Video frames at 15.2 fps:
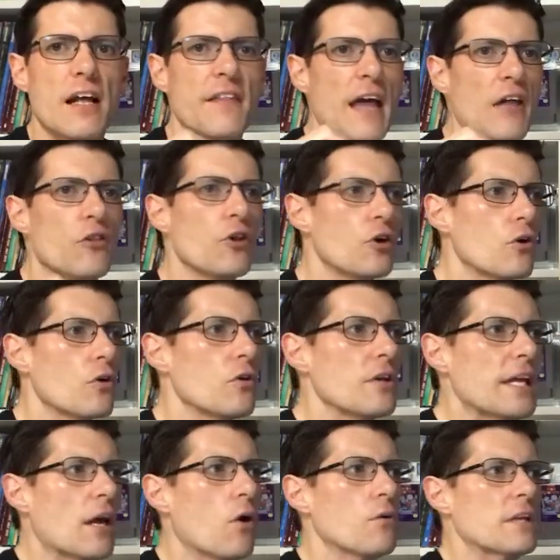that
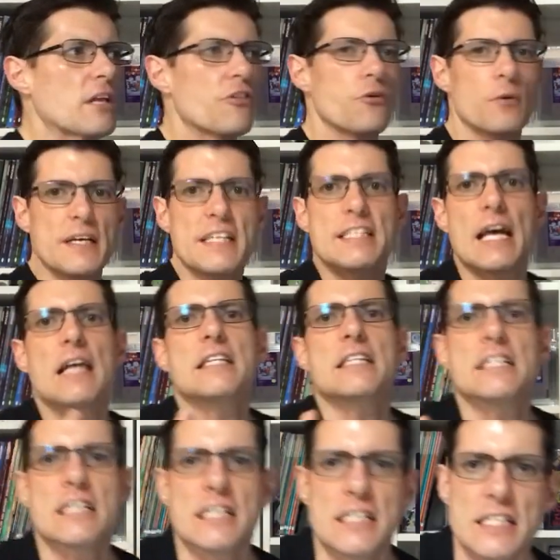literally only three
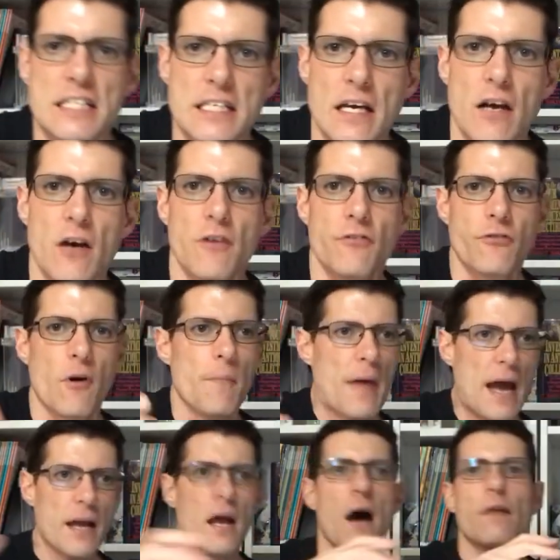sentences from
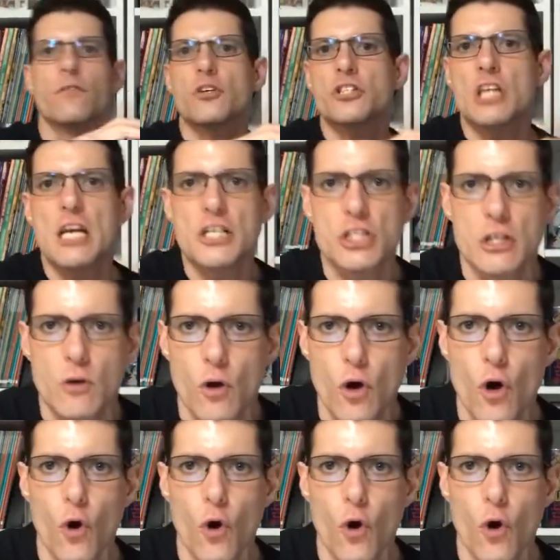that conversation